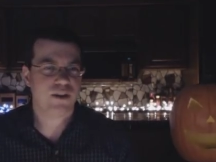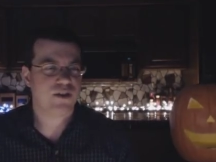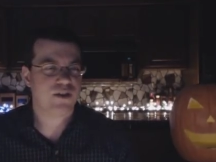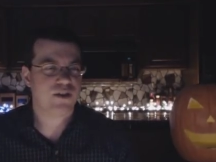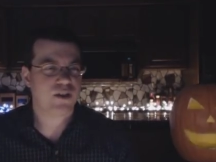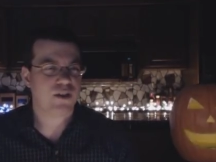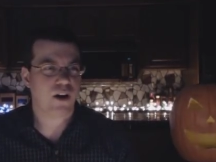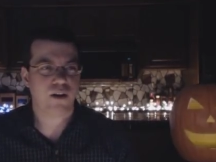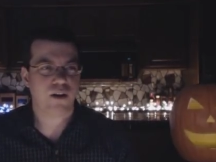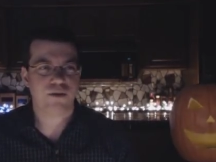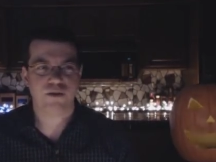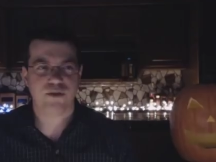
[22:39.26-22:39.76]
You know,
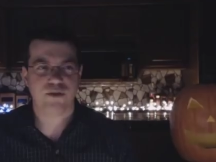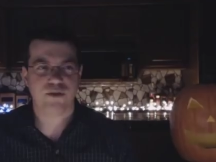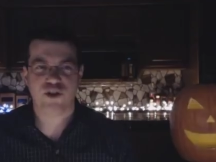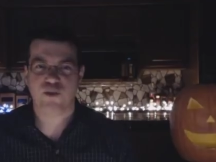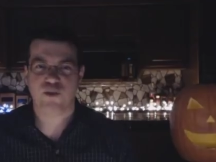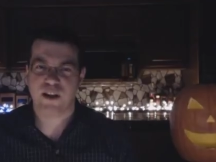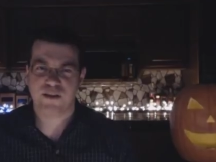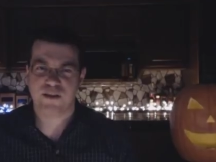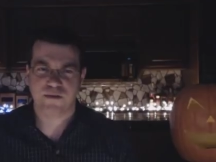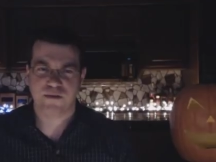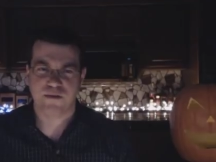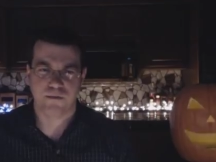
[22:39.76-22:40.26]
this author
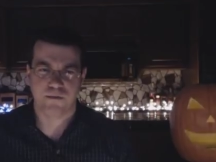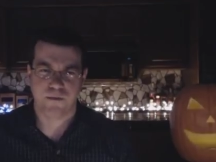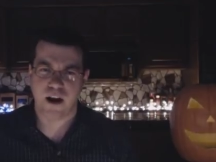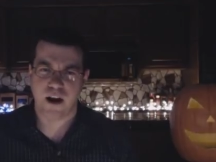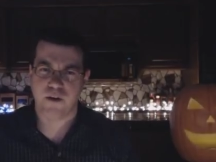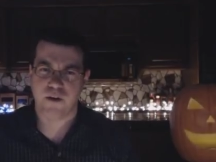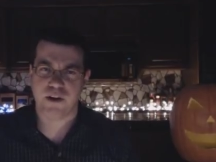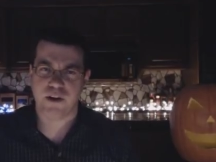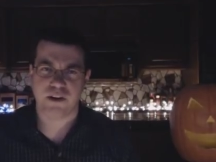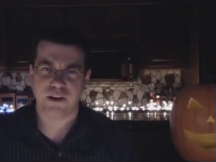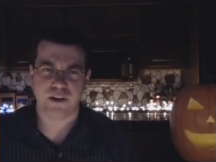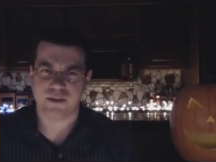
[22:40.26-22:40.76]
spends
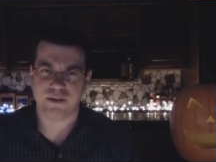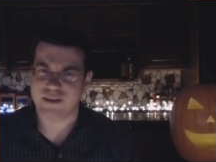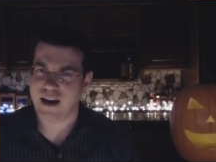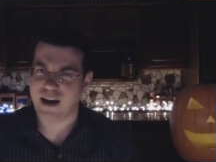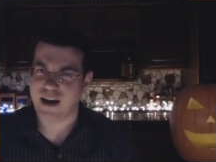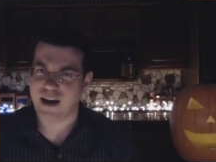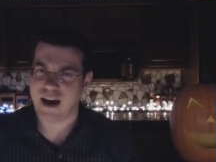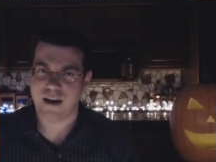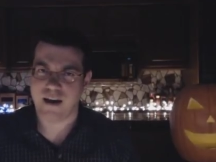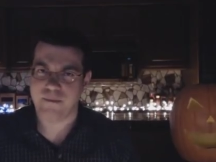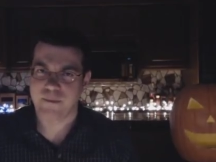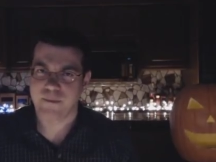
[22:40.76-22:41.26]
very little
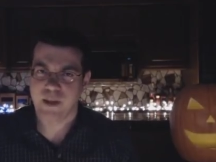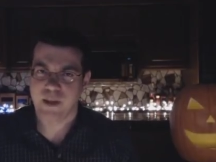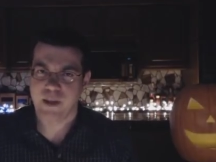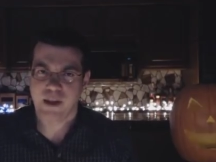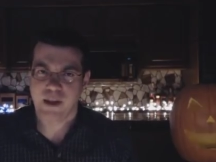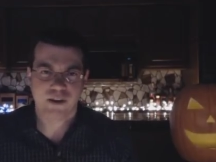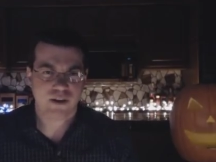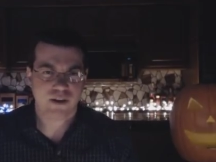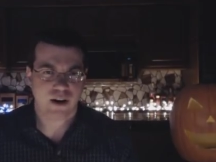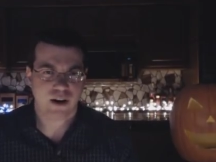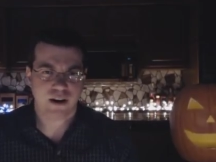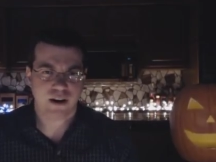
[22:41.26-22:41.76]
time
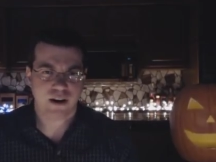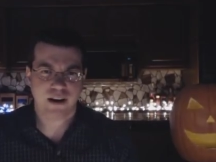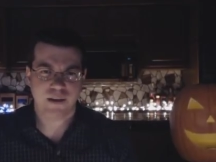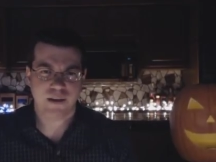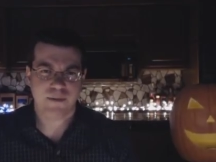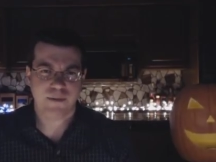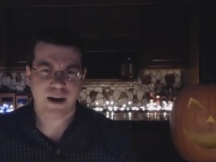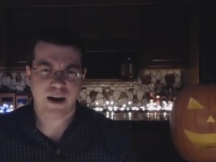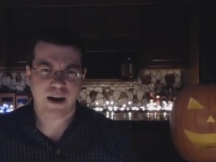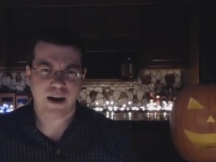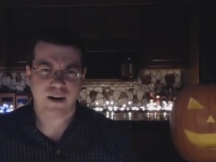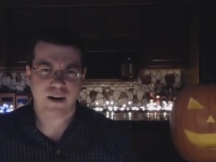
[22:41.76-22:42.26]

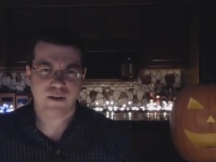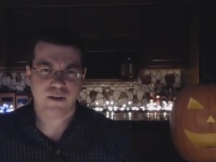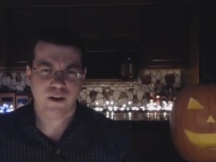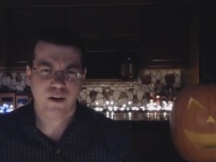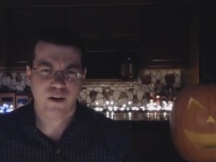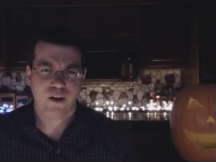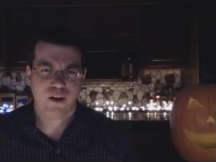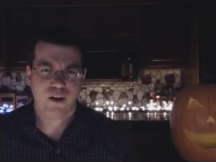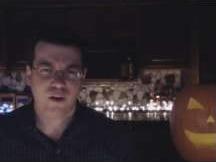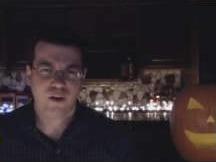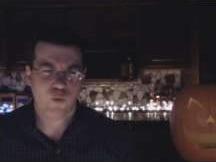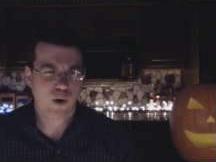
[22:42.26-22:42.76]
talking
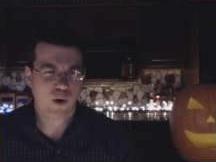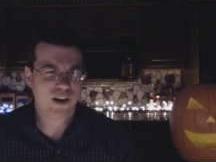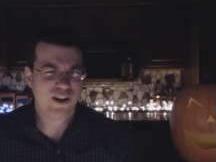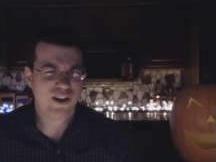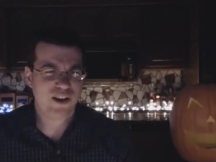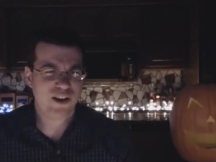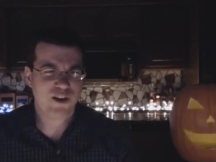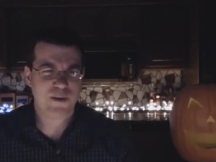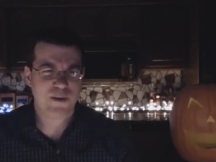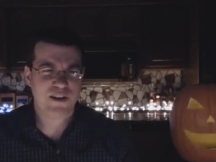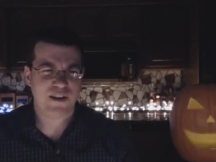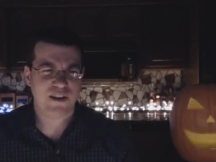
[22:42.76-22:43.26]
about
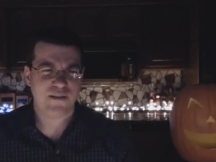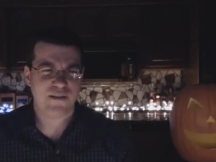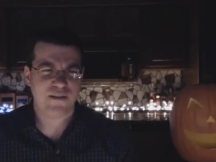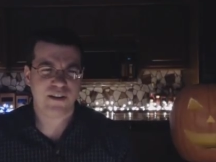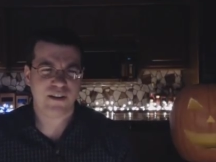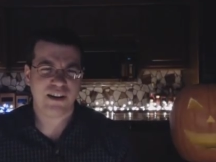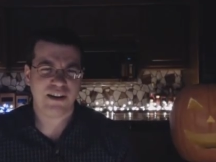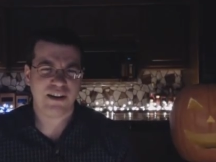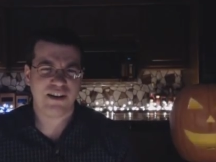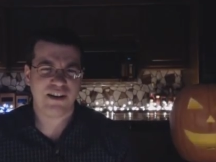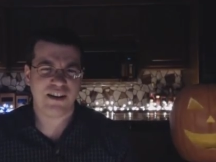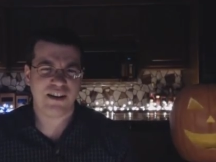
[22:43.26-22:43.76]
what he
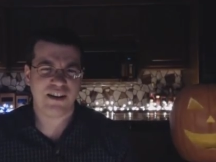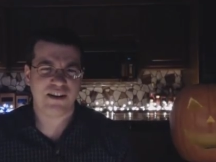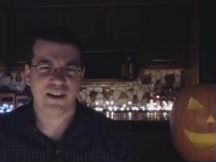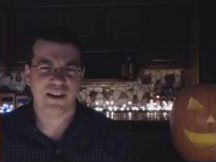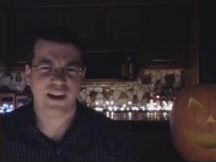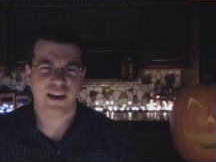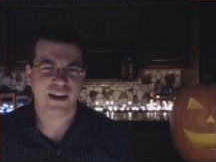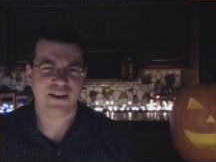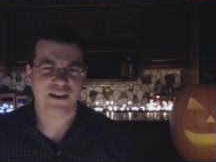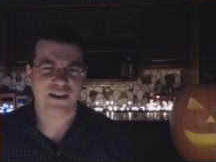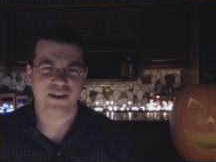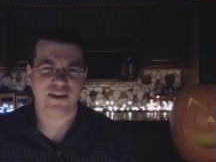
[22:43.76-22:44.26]
specifically
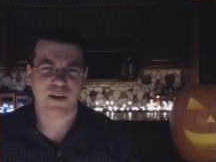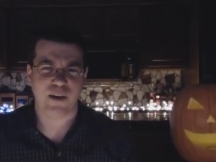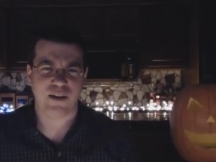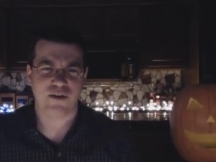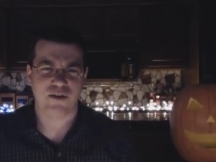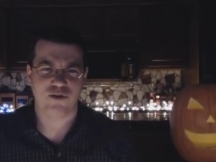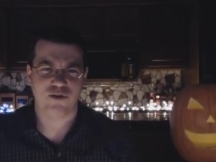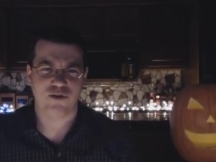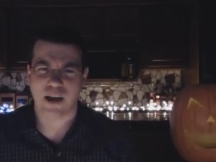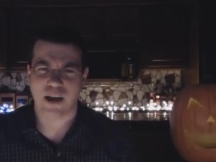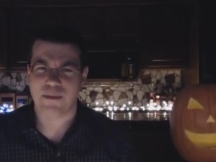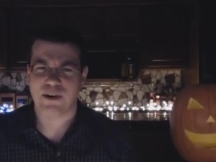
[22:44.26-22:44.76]
dislikes
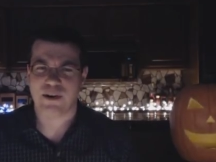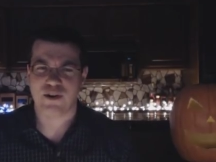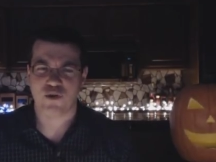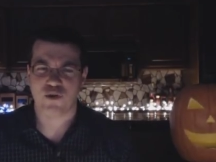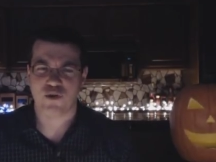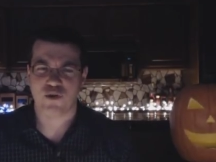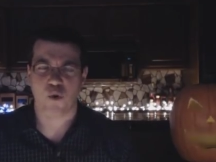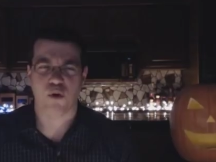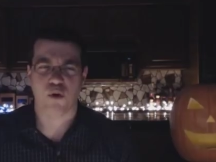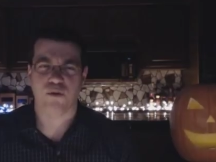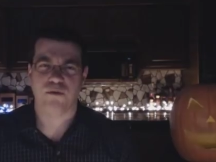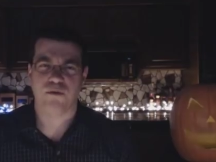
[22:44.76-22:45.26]
about the
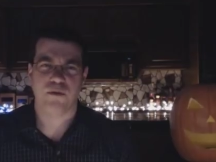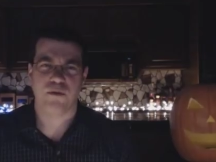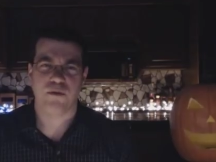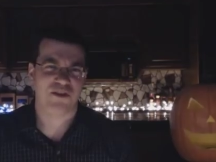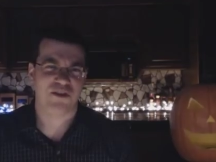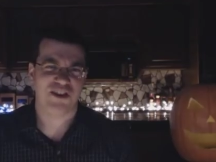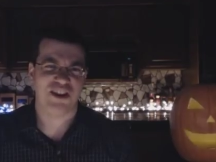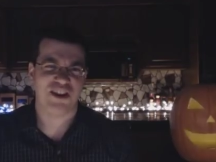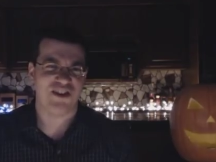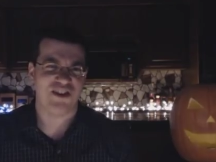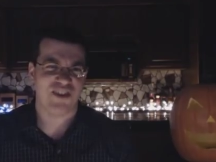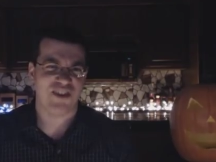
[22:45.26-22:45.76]
Japanese horror
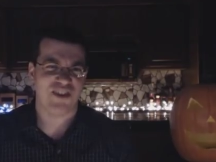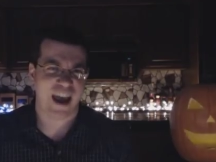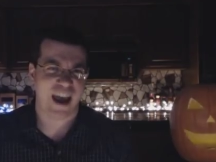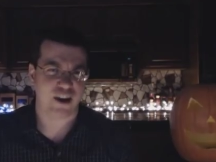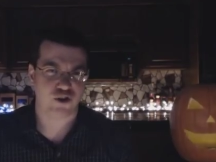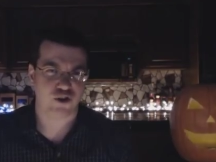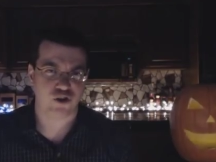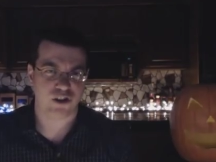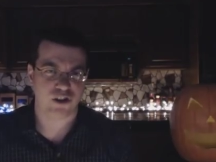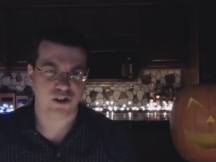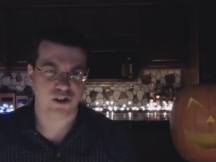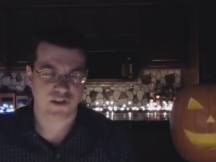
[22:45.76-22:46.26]
films that he's
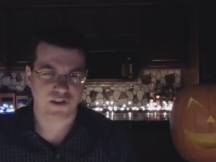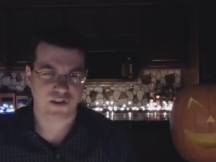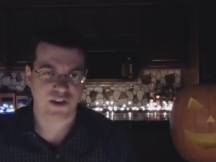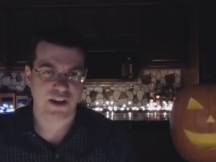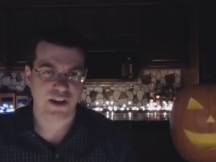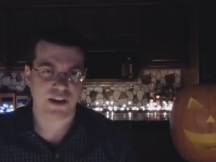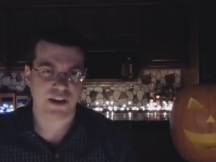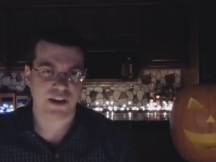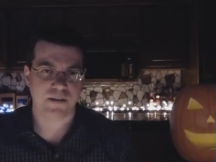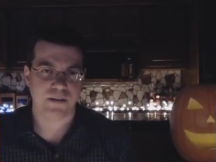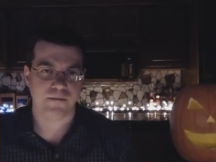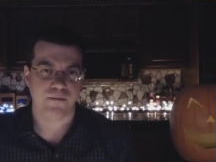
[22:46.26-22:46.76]
actually
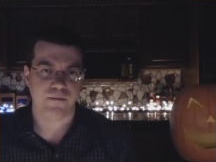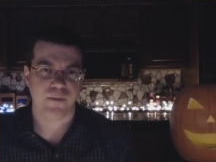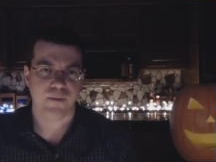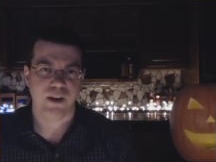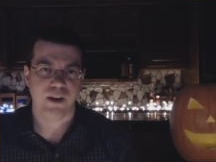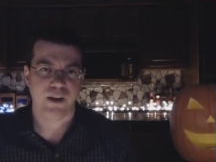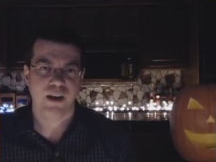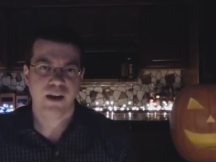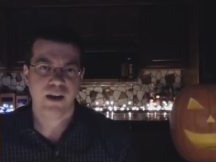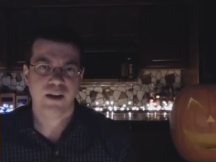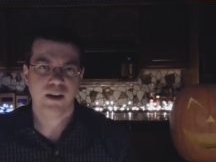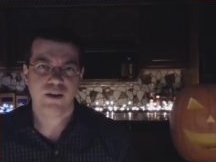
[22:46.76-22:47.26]
seen.
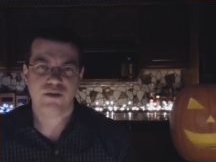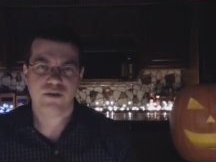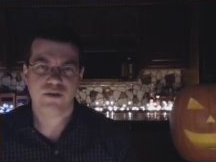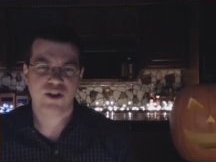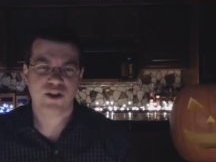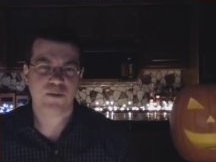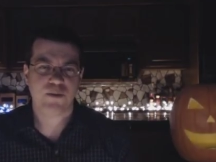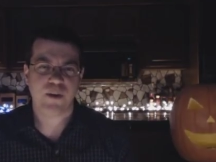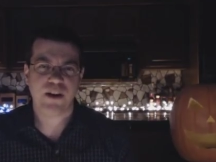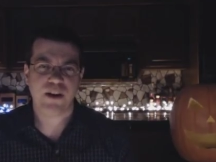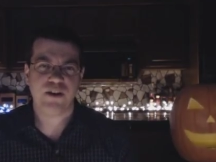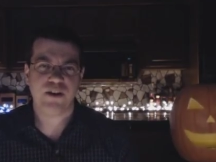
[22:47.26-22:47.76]
You know,
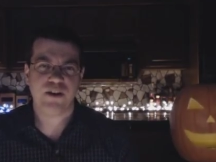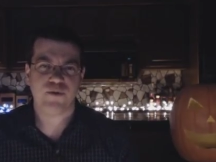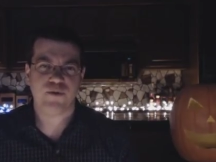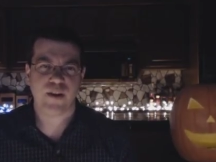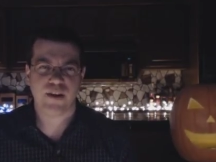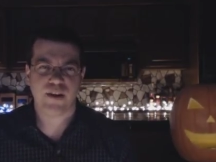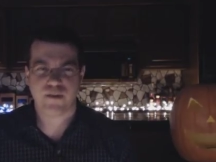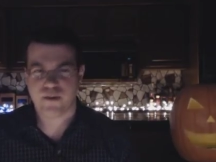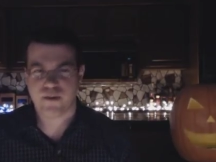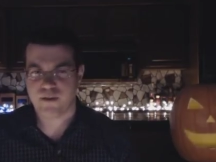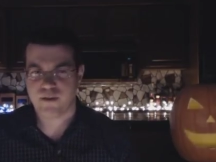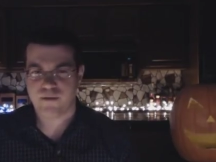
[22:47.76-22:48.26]
despite
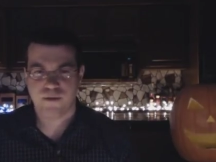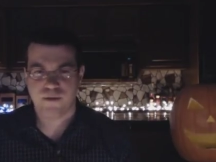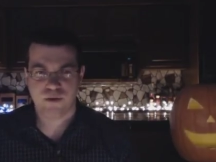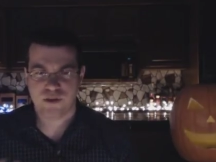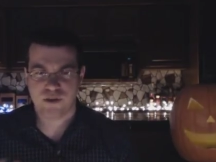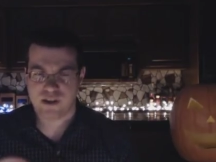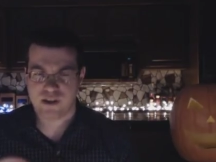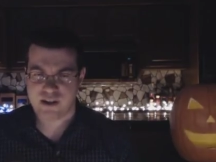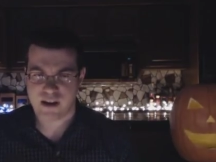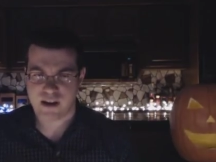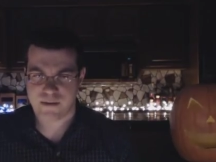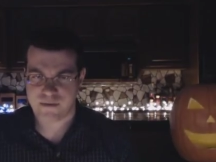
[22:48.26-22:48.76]
his rather
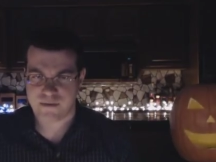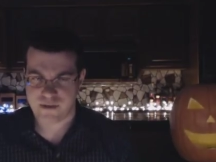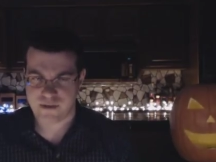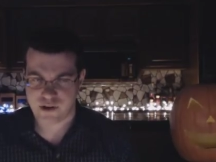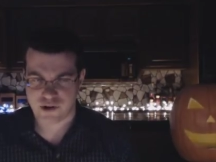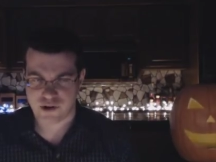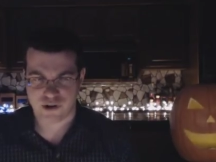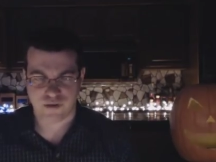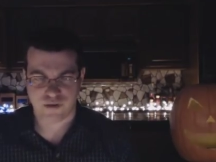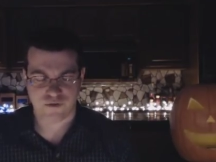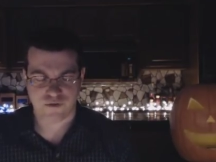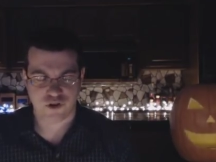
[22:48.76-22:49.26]
confusing
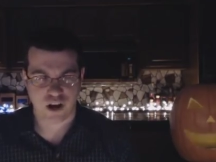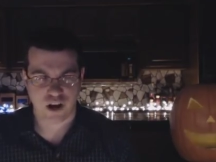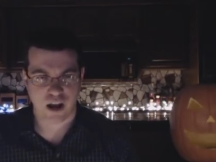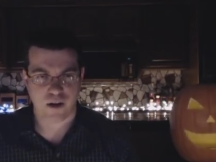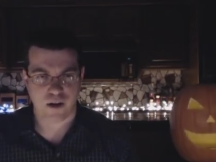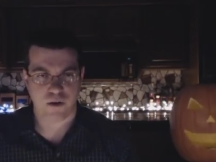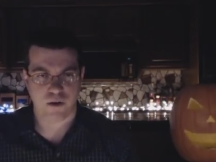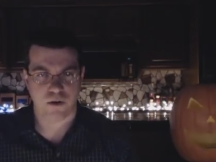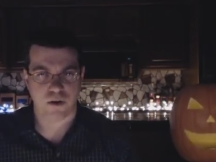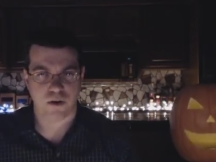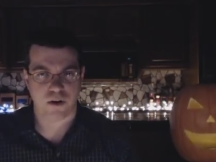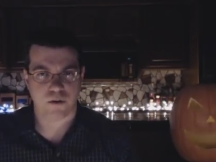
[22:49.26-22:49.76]
definition of
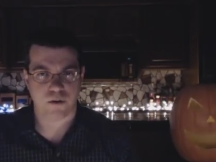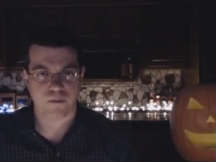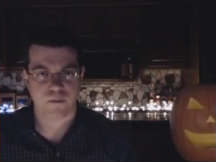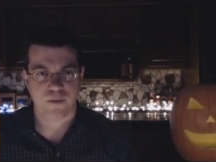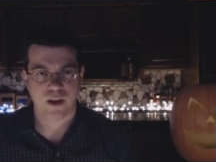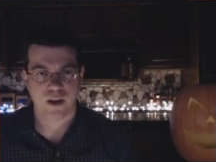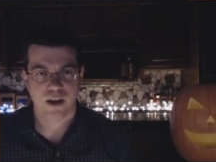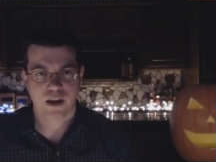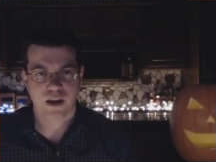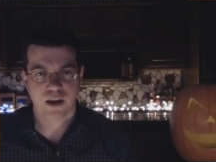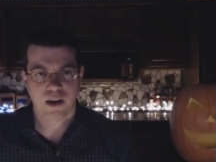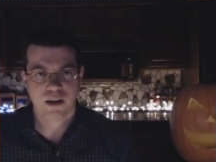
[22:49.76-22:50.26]
J-horror,
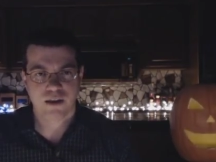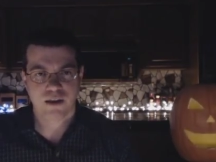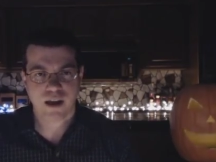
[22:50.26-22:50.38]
